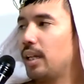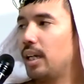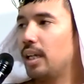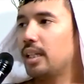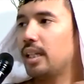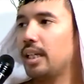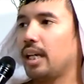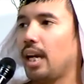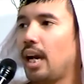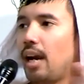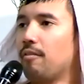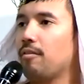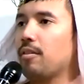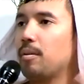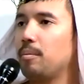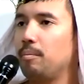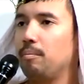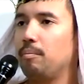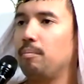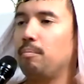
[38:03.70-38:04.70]
thing. Like
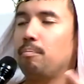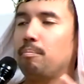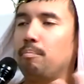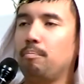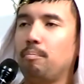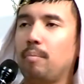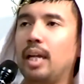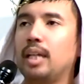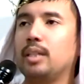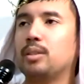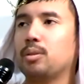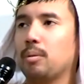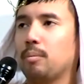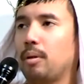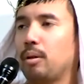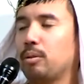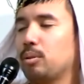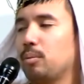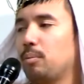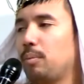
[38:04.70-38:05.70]
every major
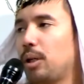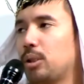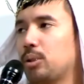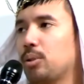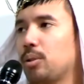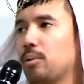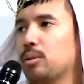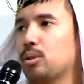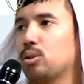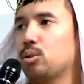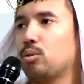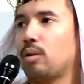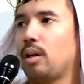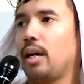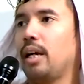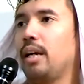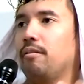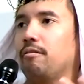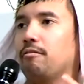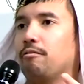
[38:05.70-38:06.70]
motion picture was
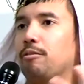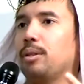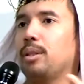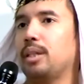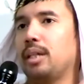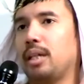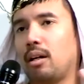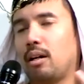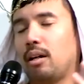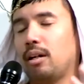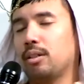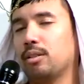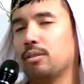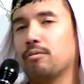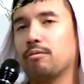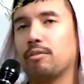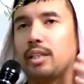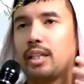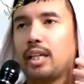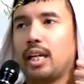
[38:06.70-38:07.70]
trying really hard to
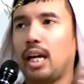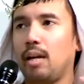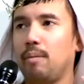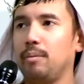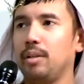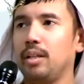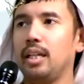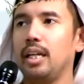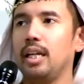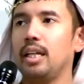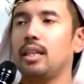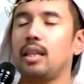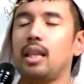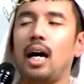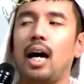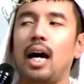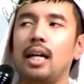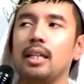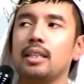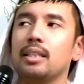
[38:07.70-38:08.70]
really emulate
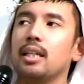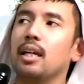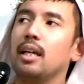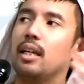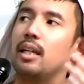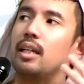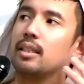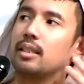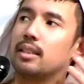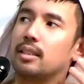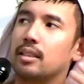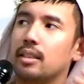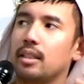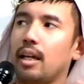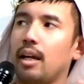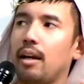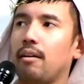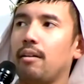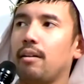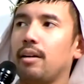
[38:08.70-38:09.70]
that
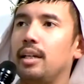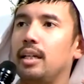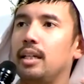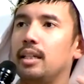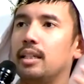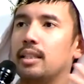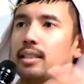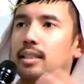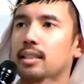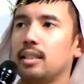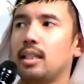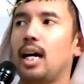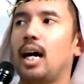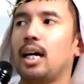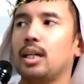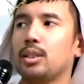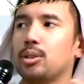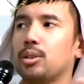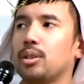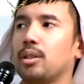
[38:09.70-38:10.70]
scary
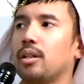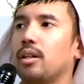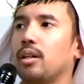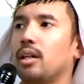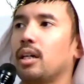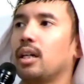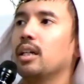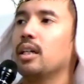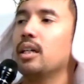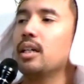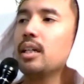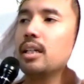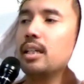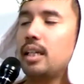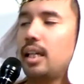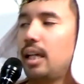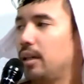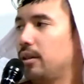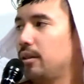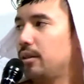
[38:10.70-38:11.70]
slasher
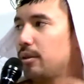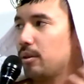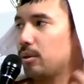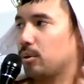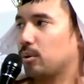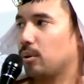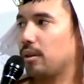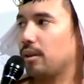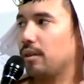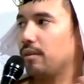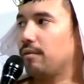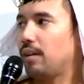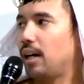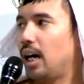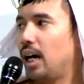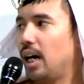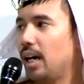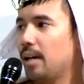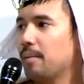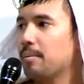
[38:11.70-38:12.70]
killer sort of
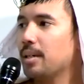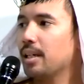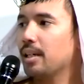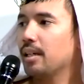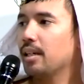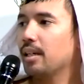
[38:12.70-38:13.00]
vibe.